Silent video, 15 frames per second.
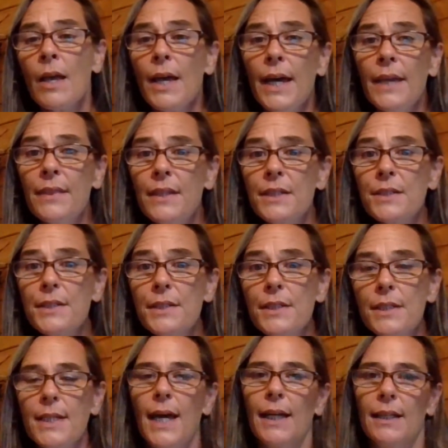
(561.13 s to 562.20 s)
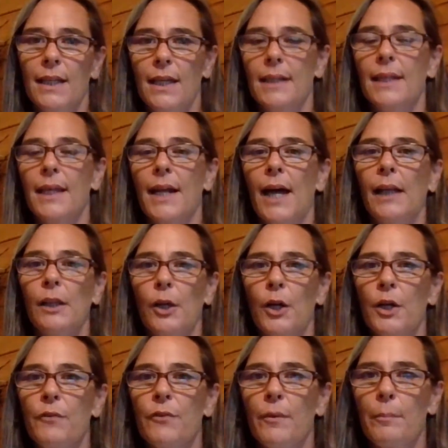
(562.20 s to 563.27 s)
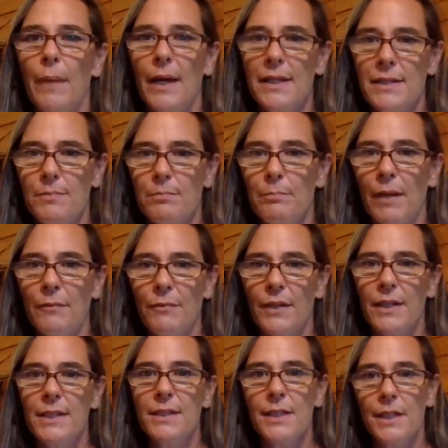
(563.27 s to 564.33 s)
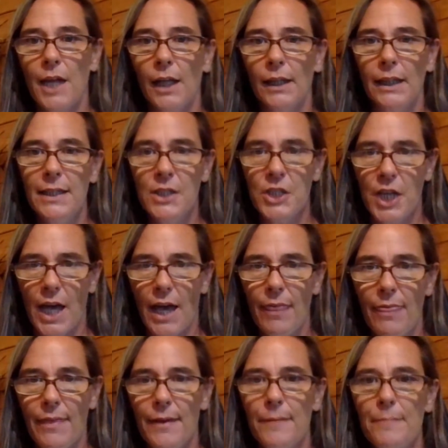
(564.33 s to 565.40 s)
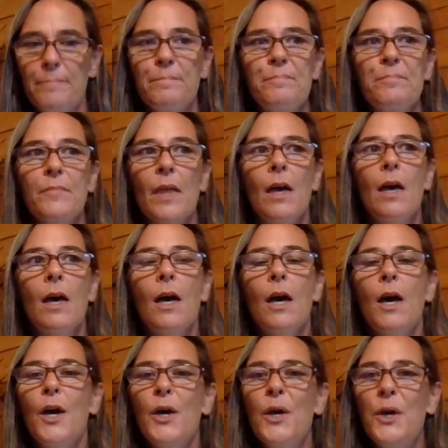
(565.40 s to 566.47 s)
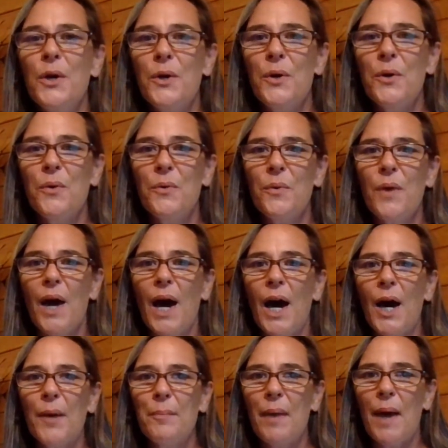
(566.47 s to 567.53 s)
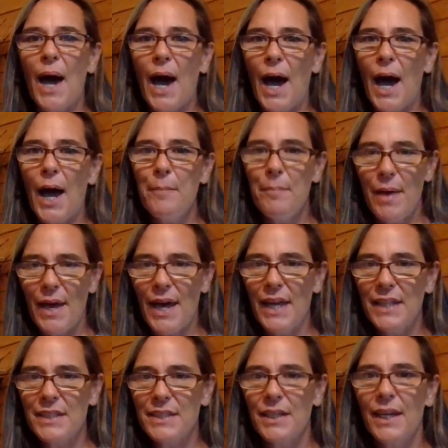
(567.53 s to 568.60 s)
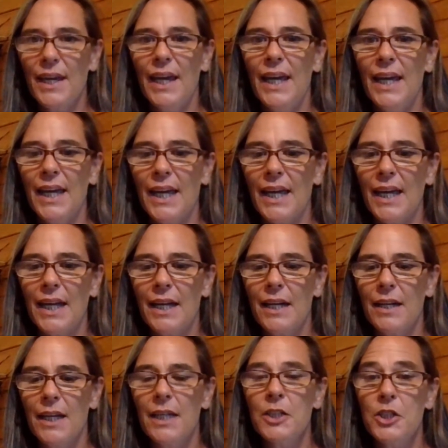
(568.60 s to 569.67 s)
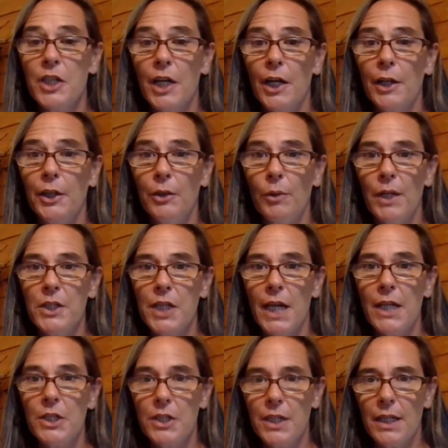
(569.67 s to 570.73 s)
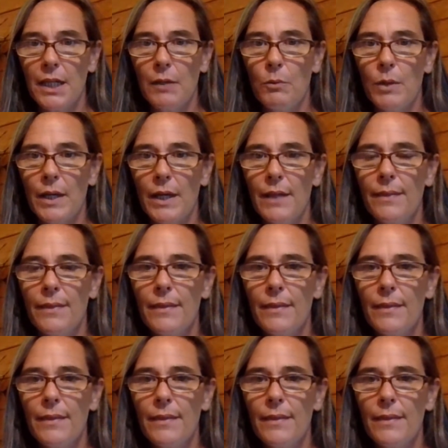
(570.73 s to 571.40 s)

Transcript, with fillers: And this is a technique that I learned from my, my friend Sonali Shep, who um, I met and, and share QHHT with.